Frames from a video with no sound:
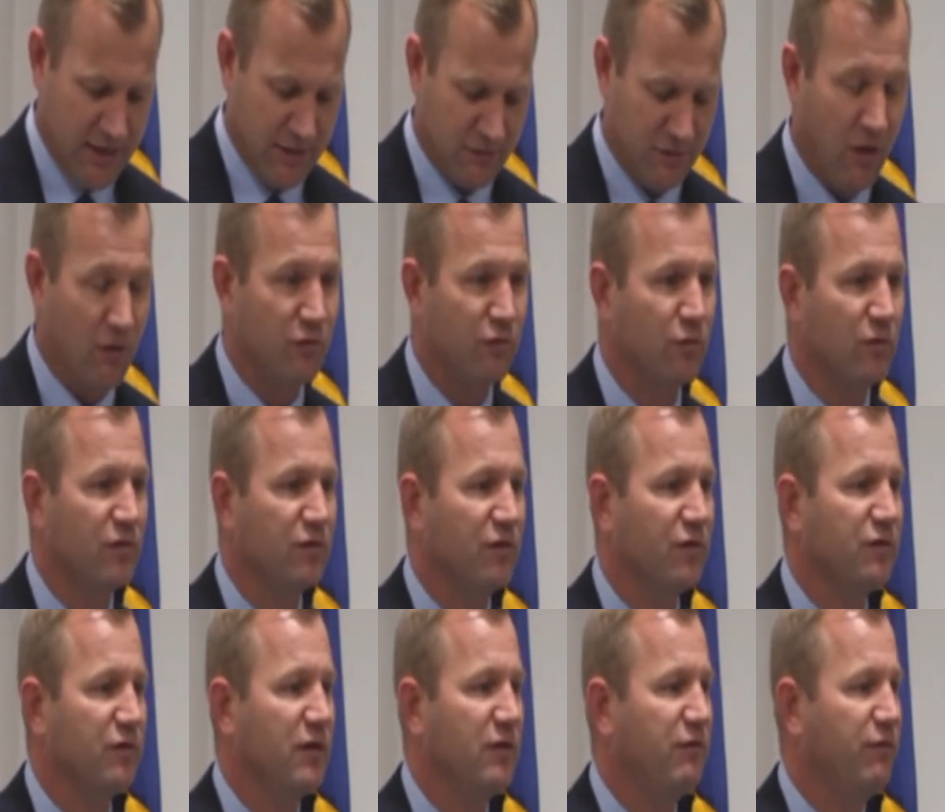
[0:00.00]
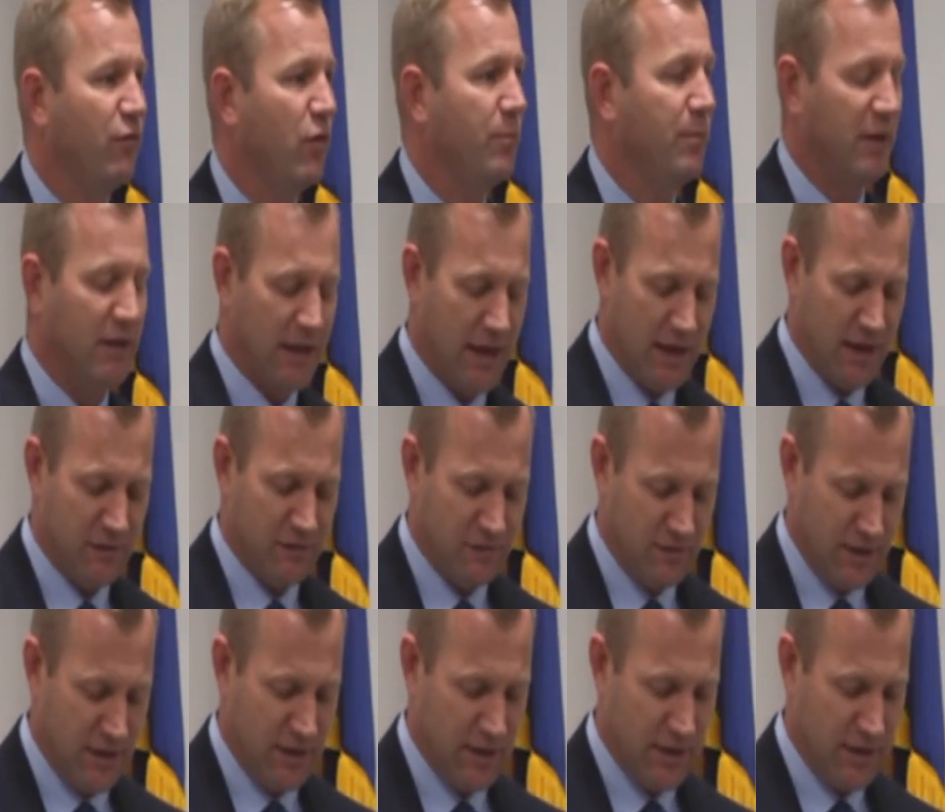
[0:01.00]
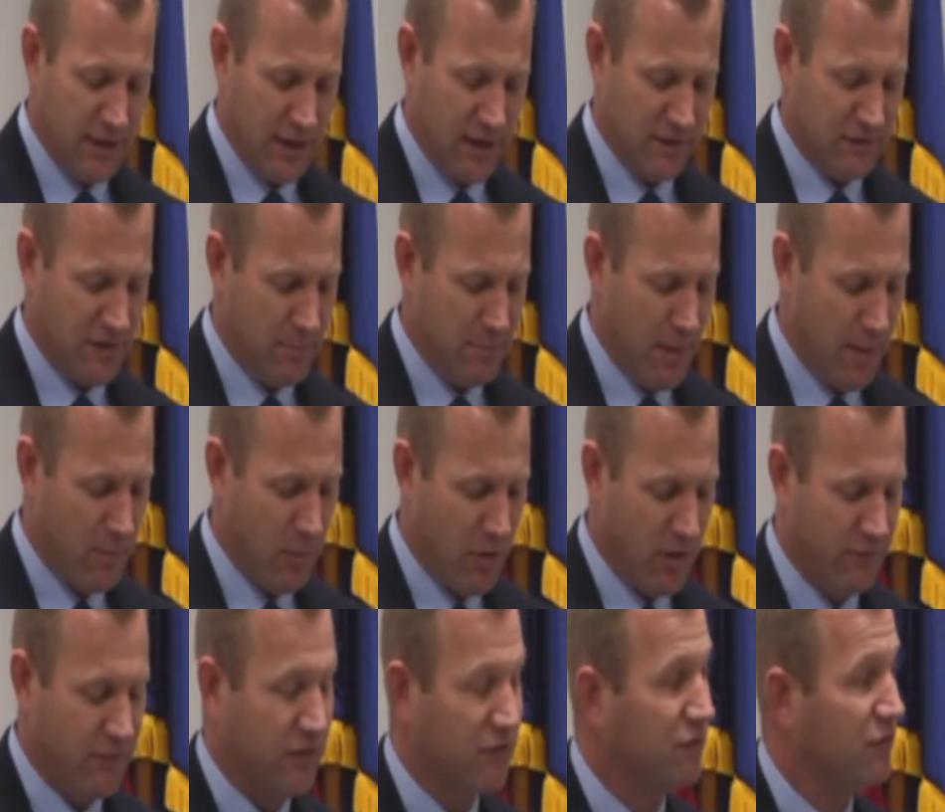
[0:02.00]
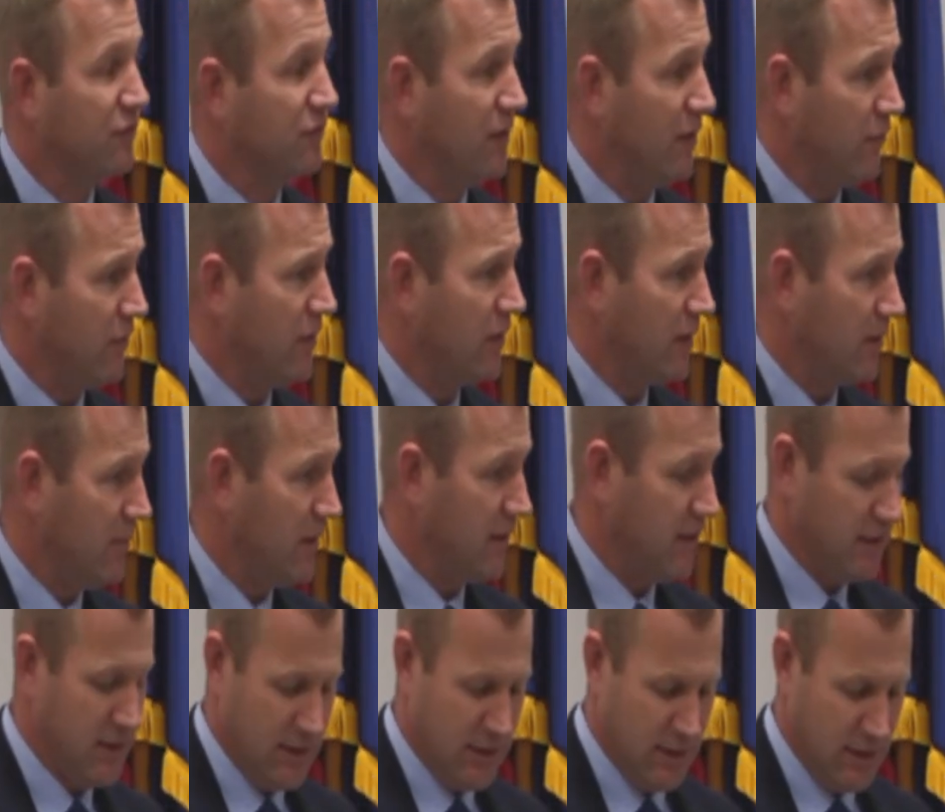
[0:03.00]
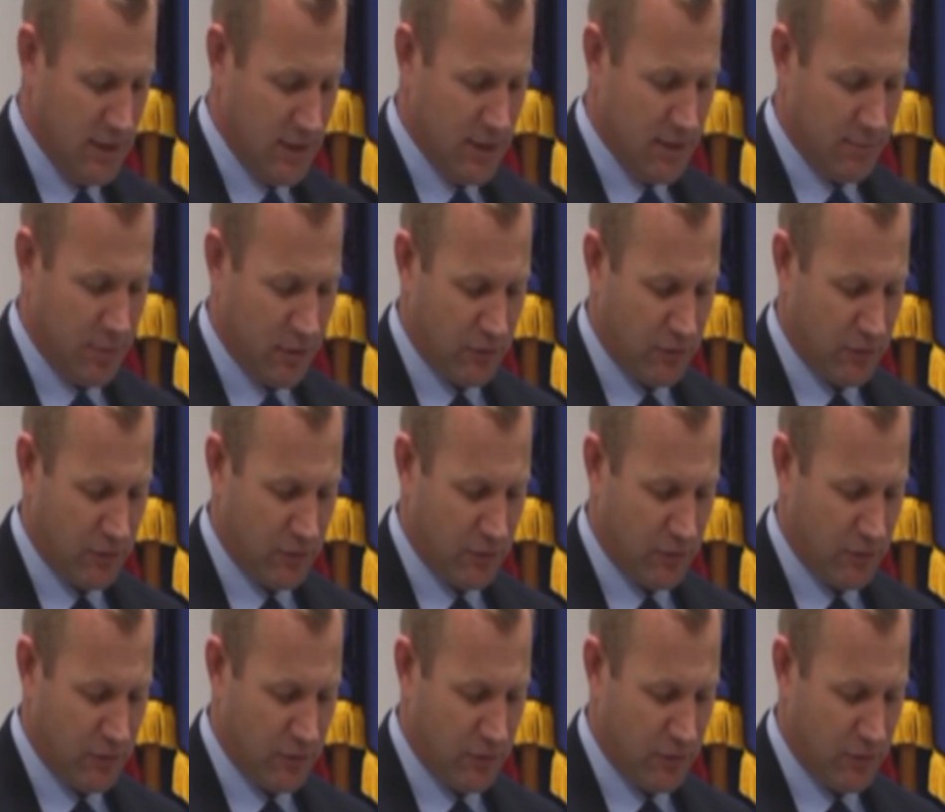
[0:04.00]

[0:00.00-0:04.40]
and he is also assisting Fort Bend ISD as a member of its steering committee,